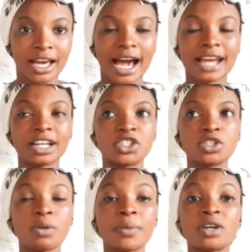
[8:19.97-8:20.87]
and her
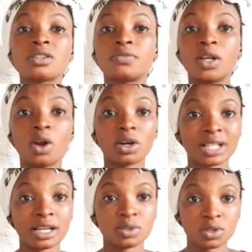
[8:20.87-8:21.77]
children, because of the
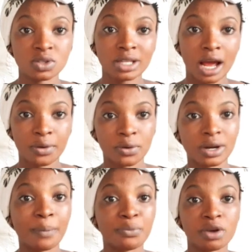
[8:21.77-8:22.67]
lockdown, it was during that
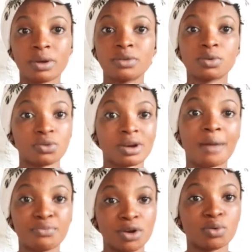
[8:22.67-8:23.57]
corona break, when the
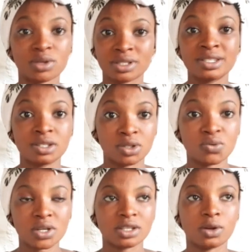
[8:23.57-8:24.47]
corona break was still
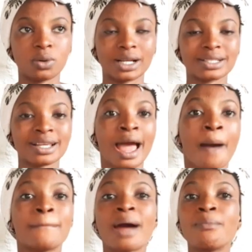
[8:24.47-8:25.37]
serious and all that.
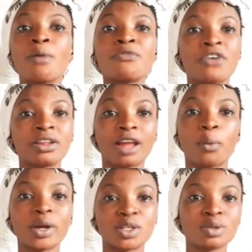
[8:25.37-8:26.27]
My mom found her
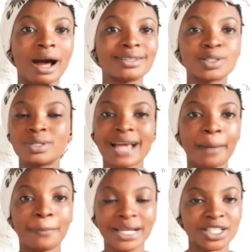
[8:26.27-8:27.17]
way to
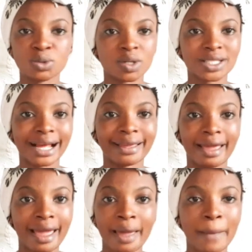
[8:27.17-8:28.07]
their place. She was like,
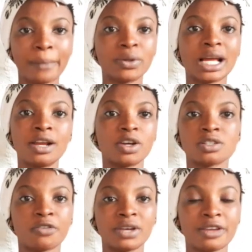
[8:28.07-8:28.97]
my mother-in-law is
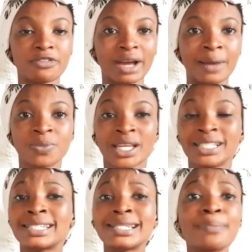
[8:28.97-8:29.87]
not feeling fine.
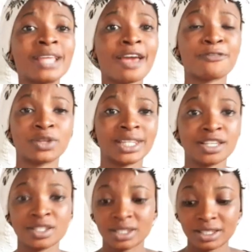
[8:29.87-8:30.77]
She slept there for
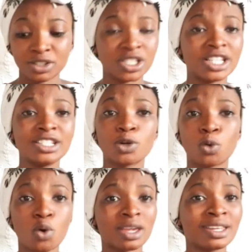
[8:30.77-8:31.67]
days. She did the
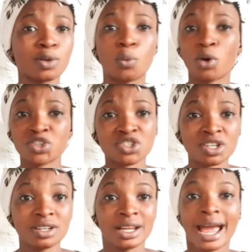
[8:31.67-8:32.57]
cooking, the
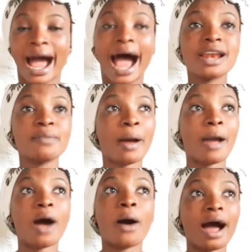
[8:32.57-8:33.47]
washing, and
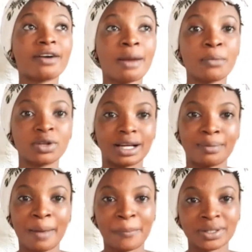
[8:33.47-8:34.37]
our grandmother,
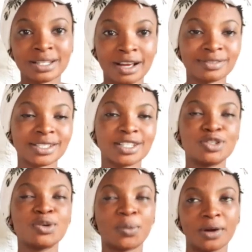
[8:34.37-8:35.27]
my partner. See,
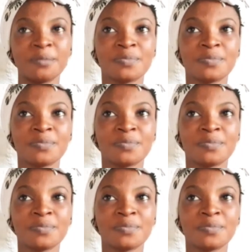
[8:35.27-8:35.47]
you know what?